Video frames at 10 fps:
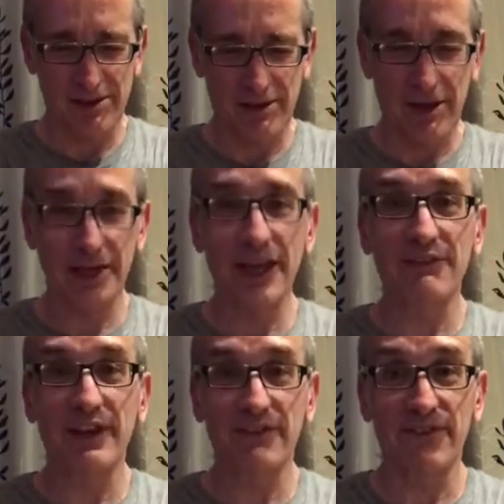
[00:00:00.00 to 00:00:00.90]
And you
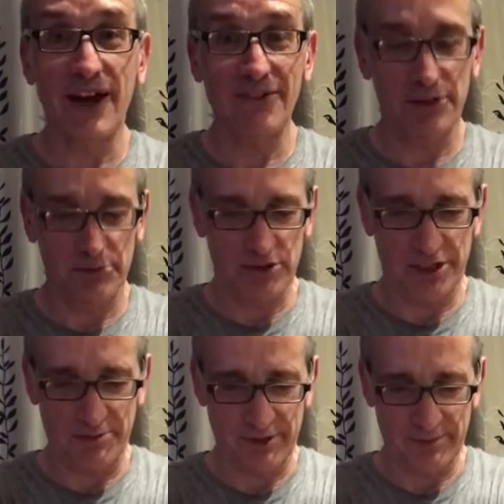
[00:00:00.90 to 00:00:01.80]
have like 5 of them or
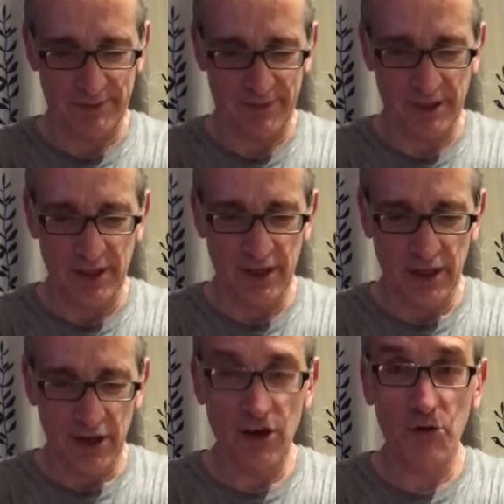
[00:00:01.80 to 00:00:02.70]
something.
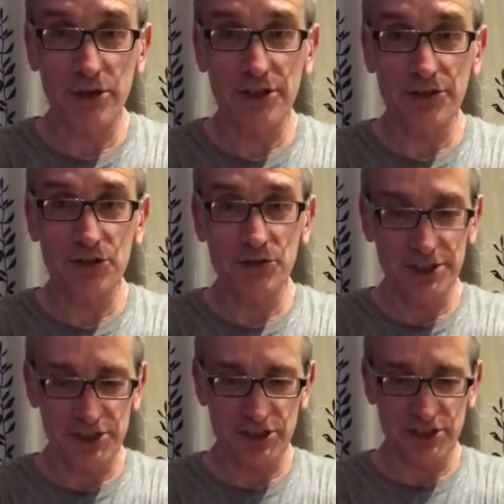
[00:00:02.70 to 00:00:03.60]
And all what you do
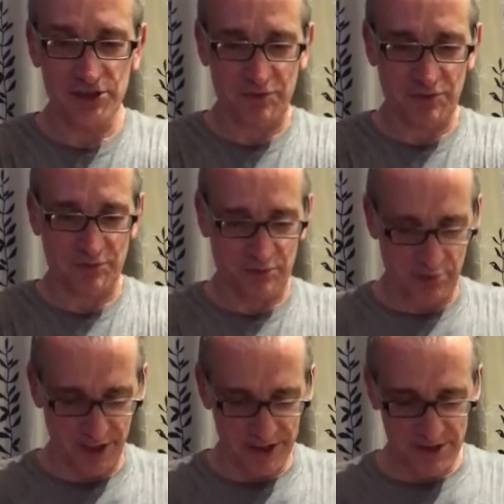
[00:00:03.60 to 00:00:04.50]
is you just
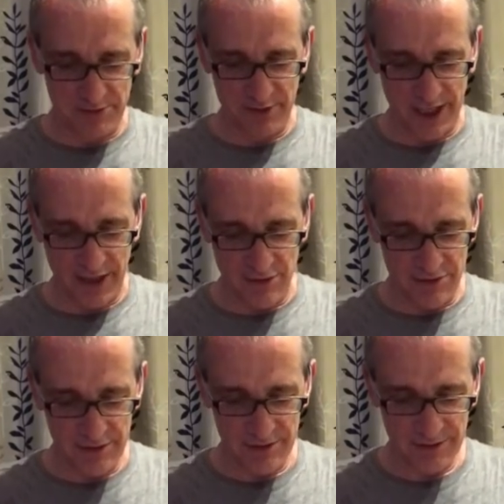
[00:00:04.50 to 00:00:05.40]
place them
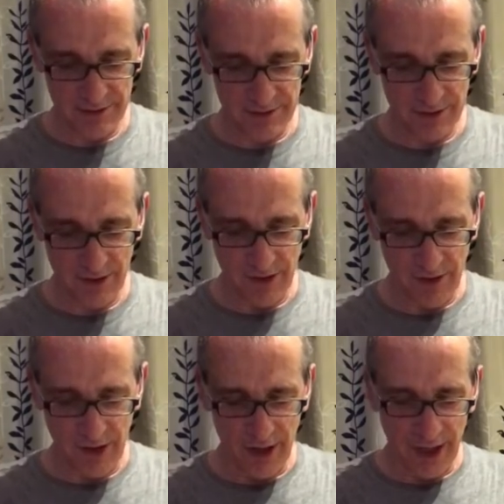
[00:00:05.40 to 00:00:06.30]
down.
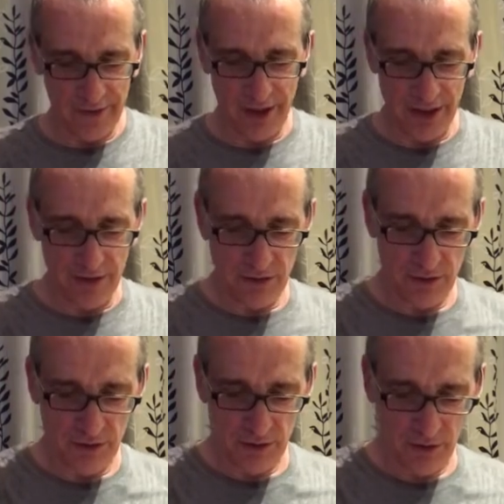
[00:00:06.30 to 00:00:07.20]
And then
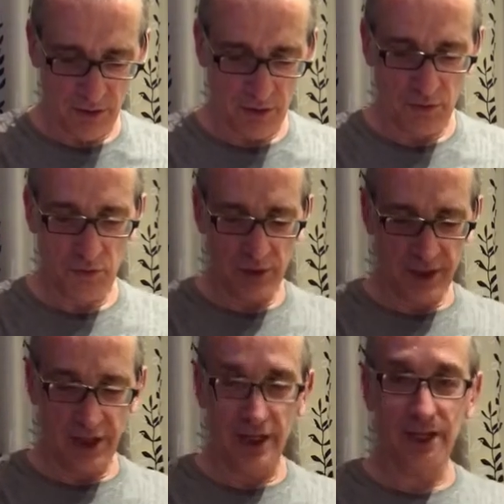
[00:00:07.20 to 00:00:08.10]
when
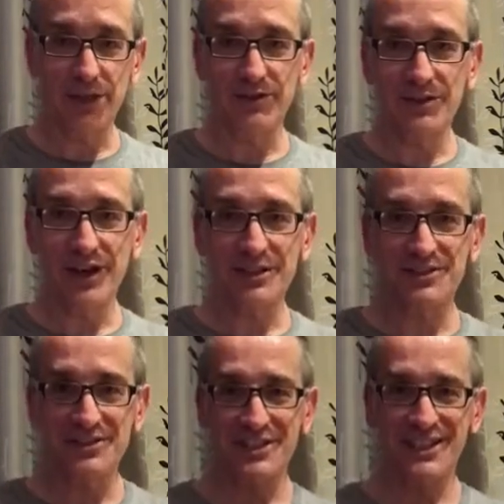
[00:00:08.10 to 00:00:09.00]
a
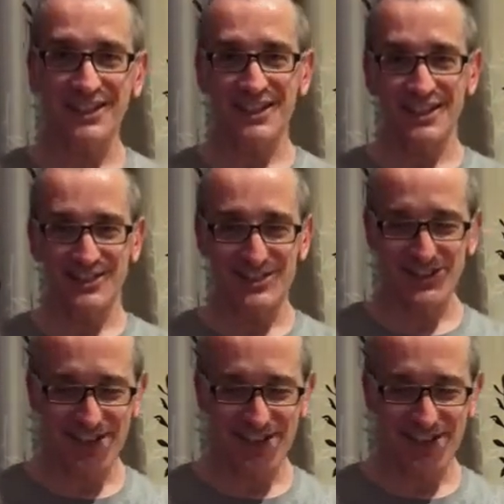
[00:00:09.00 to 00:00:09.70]
city is